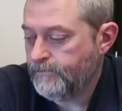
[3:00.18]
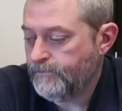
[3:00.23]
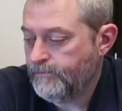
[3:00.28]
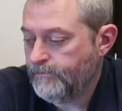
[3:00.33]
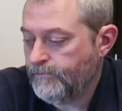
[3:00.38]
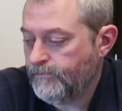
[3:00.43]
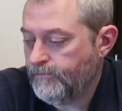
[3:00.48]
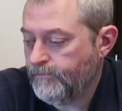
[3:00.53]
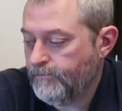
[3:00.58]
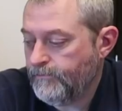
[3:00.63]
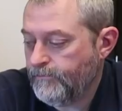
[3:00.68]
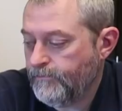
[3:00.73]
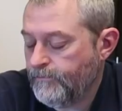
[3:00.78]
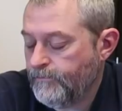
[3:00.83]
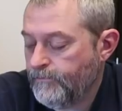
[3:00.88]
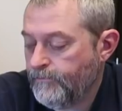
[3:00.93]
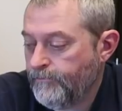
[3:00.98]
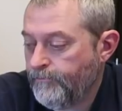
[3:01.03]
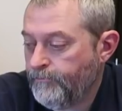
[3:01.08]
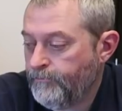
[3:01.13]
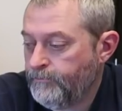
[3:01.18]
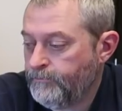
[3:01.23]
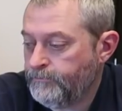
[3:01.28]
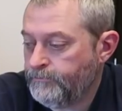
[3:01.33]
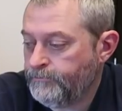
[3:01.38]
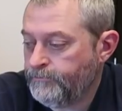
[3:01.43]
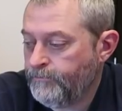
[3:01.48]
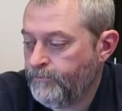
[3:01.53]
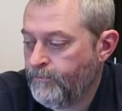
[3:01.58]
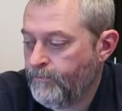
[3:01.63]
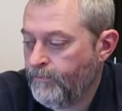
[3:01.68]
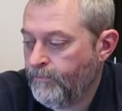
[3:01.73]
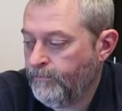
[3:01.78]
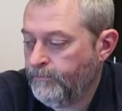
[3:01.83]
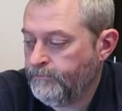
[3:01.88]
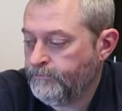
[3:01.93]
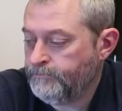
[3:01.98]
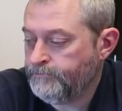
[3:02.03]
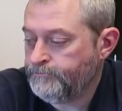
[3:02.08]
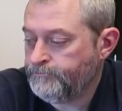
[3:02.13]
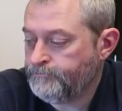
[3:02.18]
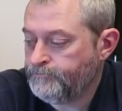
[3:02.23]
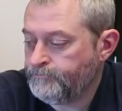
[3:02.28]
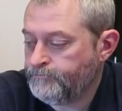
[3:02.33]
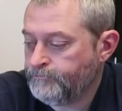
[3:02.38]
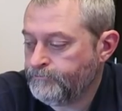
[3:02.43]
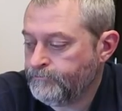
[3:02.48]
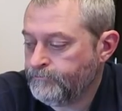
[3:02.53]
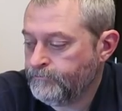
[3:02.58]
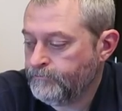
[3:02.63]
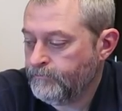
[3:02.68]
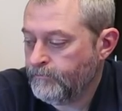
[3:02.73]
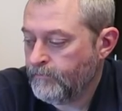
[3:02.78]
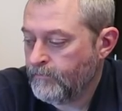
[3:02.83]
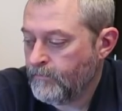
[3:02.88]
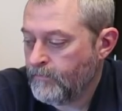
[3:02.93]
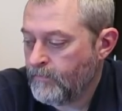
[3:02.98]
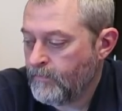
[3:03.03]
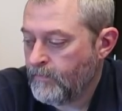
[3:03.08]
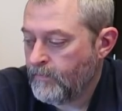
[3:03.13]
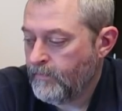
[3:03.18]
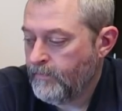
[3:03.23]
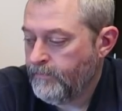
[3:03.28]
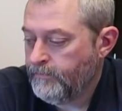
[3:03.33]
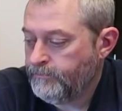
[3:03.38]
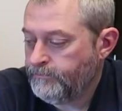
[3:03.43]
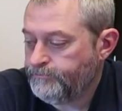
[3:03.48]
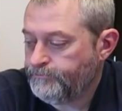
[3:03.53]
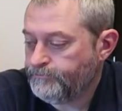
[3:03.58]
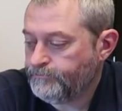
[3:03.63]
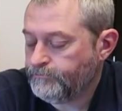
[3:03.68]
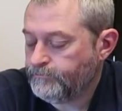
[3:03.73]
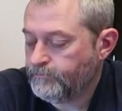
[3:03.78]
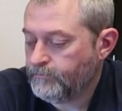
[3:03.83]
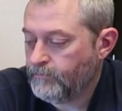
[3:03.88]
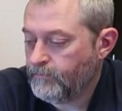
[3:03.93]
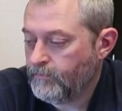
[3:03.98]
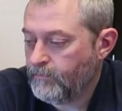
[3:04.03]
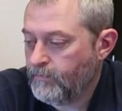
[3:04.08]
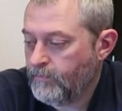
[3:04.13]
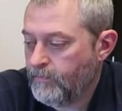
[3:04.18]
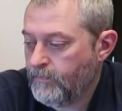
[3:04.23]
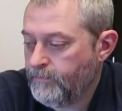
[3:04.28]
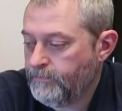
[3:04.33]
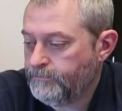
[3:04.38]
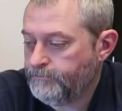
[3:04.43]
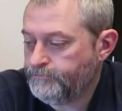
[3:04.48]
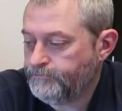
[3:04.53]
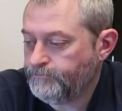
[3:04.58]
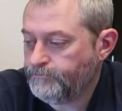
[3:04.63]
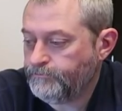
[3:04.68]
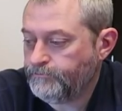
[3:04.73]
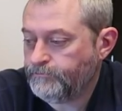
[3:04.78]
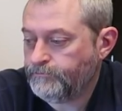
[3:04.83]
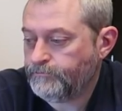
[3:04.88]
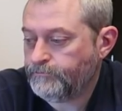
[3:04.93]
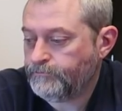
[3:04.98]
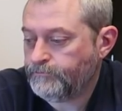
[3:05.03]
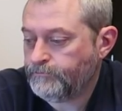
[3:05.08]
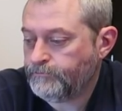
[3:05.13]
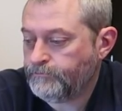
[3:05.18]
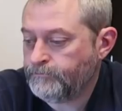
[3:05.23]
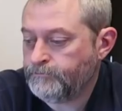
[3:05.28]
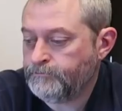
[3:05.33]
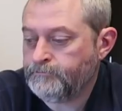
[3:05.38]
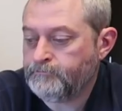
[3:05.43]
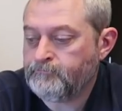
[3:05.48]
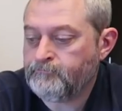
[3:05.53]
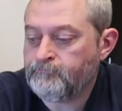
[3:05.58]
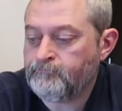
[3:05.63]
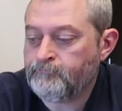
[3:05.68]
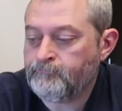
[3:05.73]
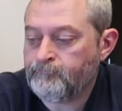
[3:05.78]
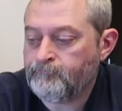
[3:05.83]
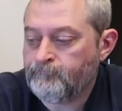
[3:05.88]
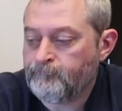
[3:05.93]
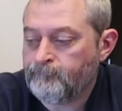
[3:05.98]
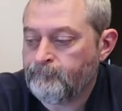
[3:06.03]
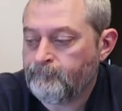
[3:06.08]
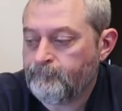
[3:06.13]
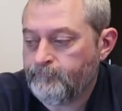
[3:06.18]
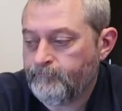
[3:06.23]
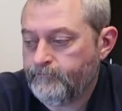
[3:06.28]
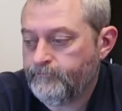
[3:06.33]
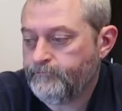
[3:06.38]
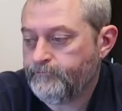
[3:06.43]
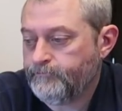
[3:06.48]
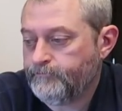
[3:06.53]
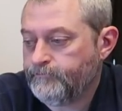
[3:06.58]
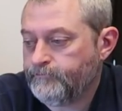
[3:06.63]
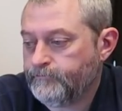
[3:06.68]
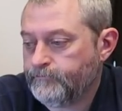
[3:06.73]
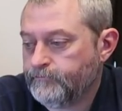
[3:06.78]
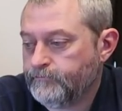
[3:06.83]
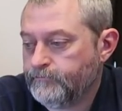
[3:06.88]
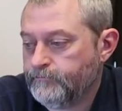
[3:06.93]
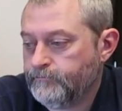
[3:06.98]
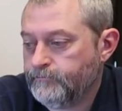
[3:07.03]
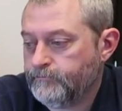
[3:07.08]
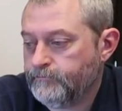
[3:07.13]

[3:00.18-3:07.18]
This person isn't speaking.